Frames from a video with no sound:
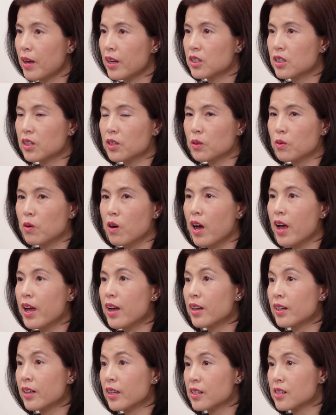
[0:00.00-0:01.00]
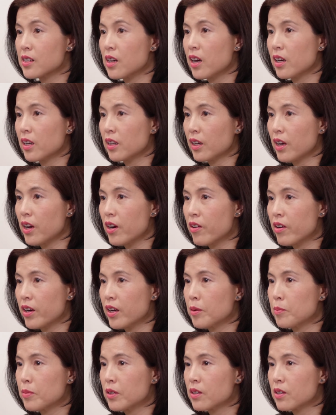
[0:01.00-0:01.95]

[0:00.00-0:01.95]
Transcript: actually quite an exciting area